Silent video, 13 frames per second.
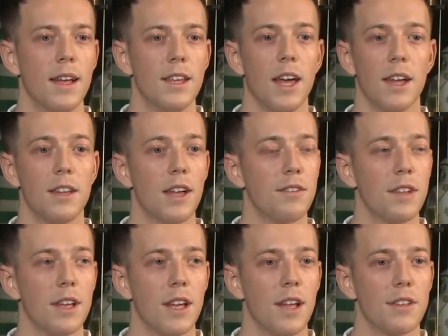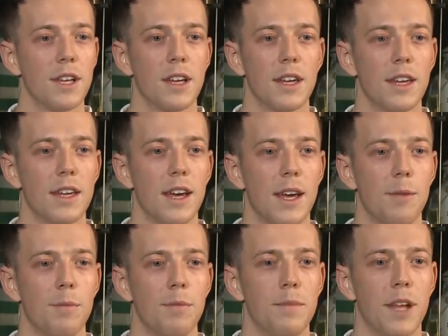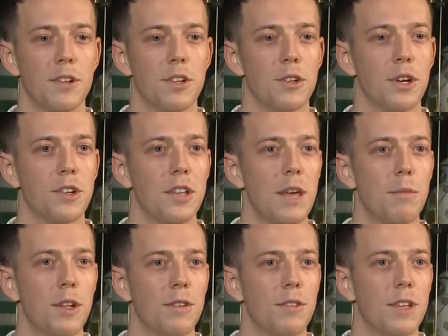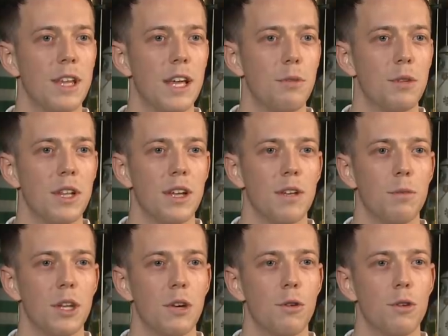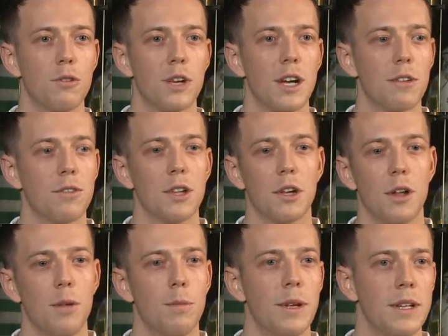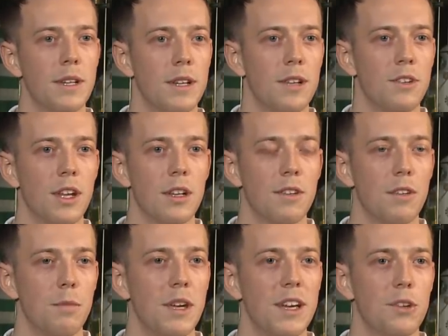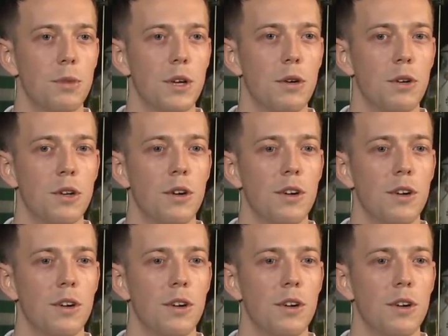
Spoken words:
Yeah, definitely. I think that's a sort of statement of intent with the contract for the club and certainly for me as well.